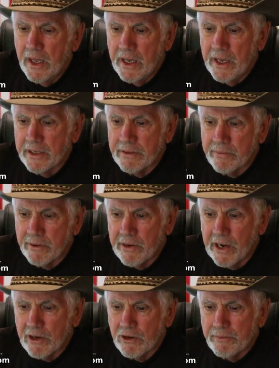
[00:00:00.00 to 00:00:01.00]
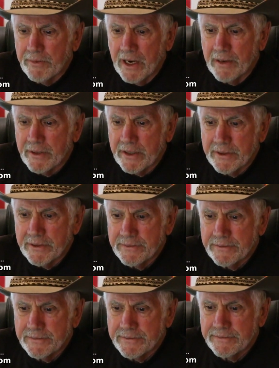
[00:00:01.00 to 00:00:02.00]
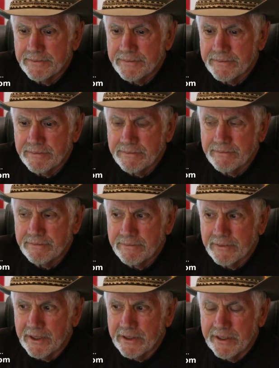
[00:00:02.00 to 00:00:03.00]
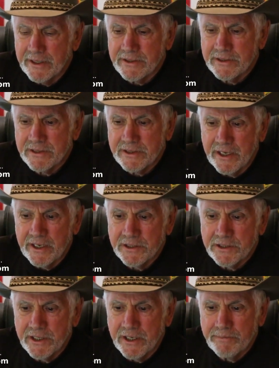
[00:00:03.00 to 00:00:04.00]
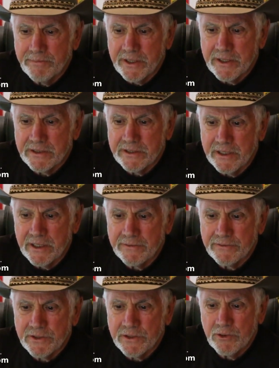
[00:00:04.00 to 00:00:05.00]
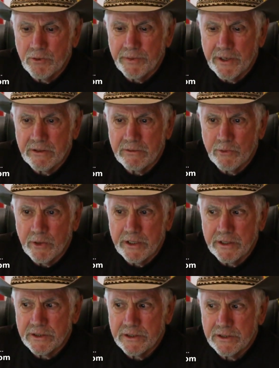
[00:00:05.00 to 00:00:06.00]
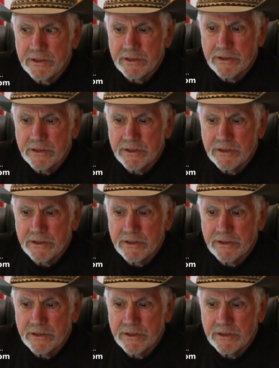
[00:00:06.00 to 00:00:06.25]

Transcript: And Barack Obama, well, he doesn't stay in shape because he lifts 2-pound weights.